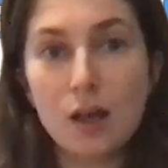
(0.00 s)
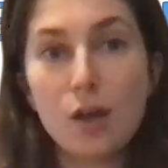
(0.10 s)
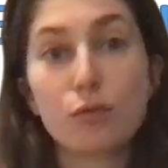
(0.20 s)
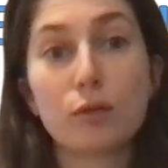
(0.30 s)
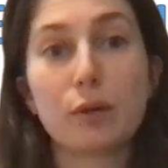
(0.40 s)

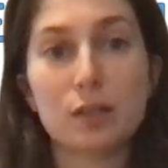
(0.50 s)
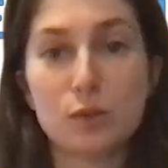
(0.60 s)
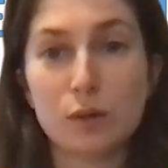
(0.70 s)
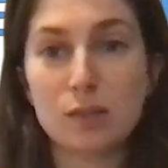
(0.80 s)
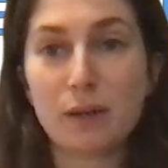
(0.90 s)
through which to
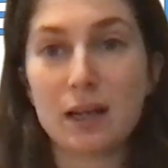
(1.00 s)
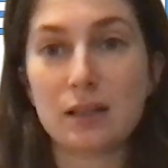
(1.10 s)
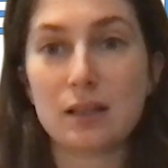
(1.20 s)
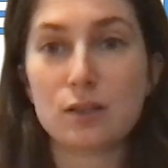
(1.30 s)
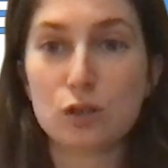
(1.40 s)
explain
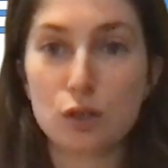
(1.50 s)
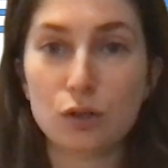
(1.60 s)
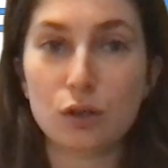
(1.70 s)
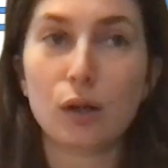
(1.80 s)
this to you.